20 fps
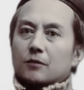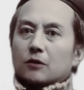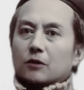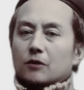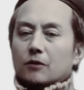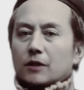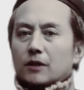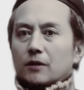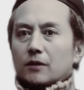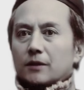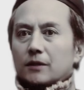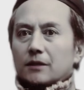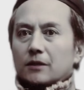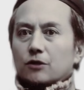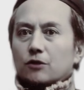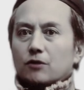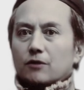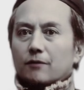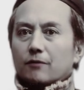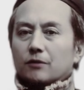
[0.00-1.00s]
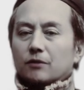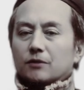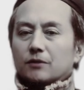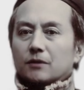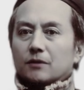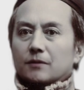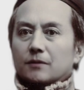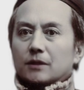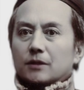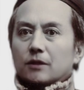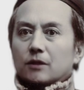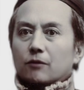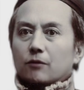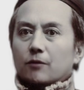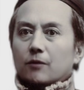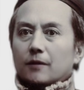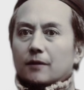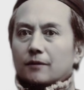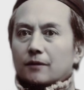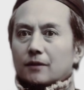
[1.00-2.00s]
going on in his travels, he
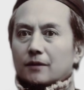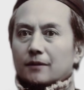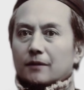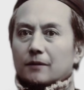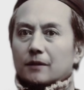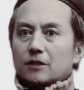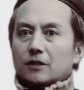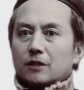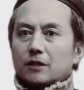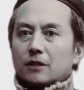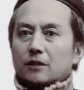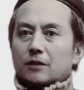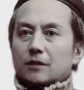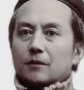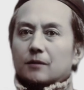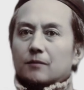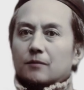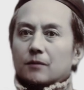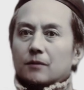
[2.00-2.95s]
arrived at another state.